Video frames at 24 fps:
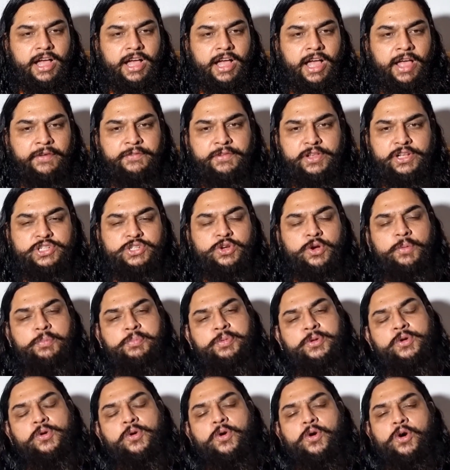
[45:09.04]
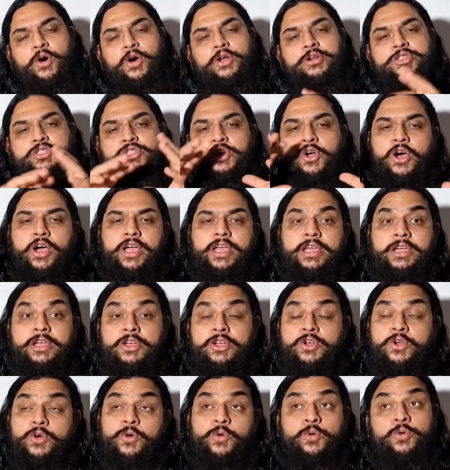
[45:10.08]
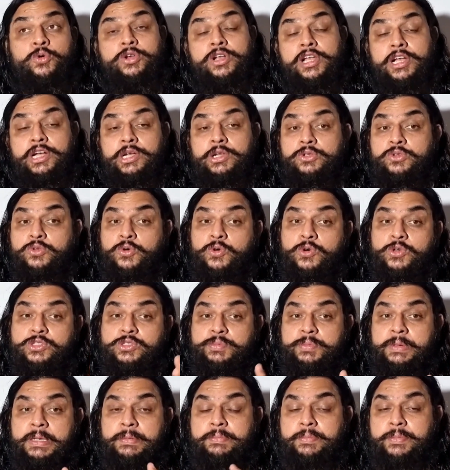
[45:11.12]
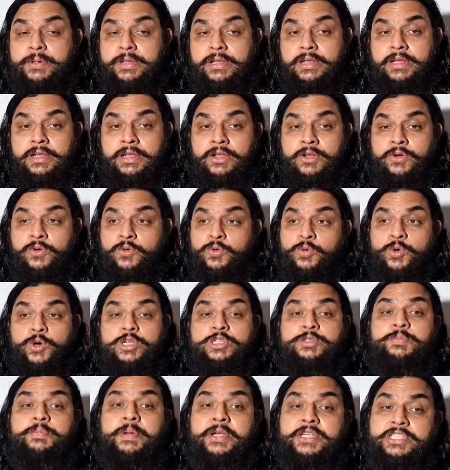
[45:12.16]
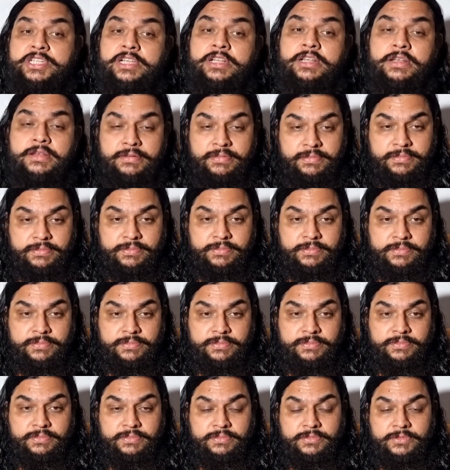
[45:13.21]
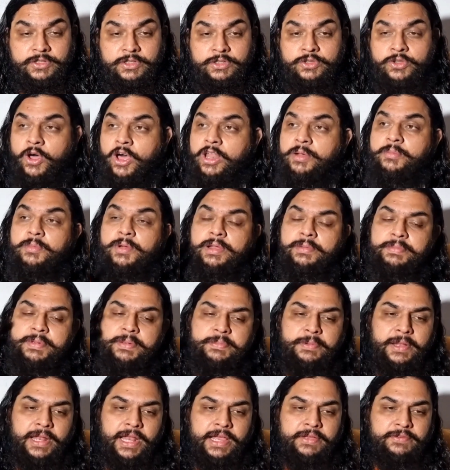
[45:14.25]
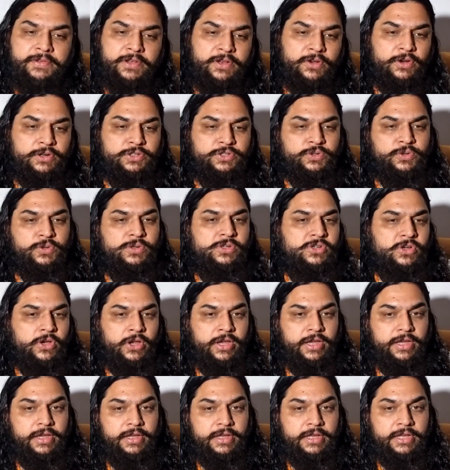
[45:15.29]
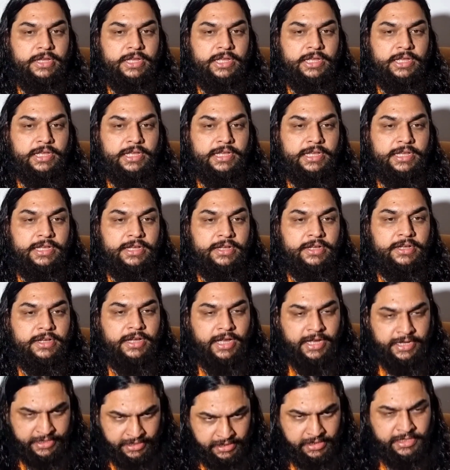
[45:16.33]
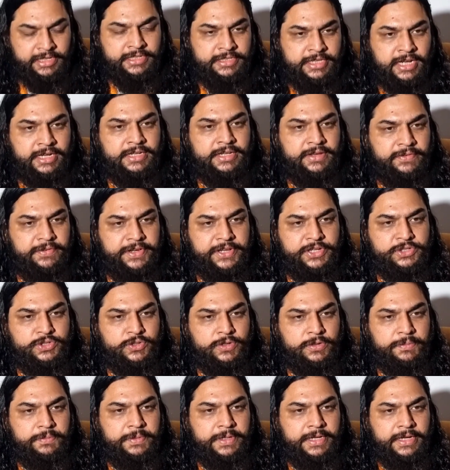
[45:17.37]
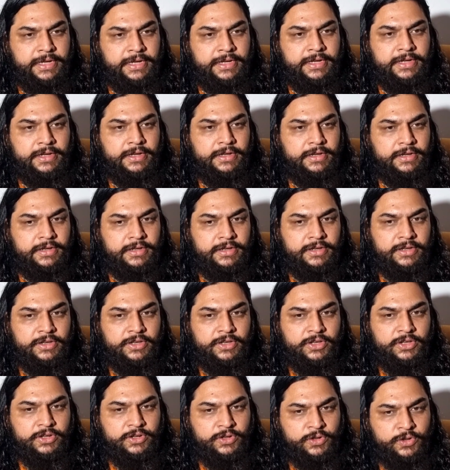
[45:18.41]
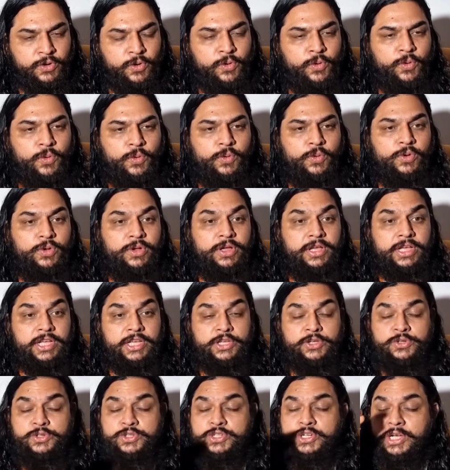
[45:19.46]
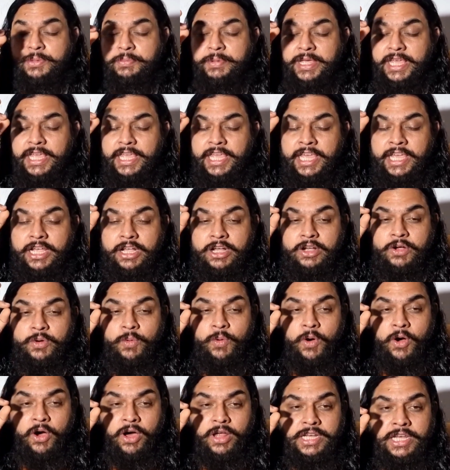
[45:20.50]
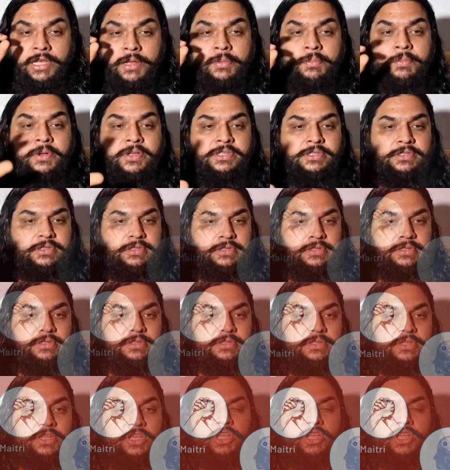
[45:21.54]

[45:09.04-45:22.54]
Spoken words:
I will show pure joy only to those people who are special. Normal people, I will not show joy. Is that the way you should be? No. You should be equanimous.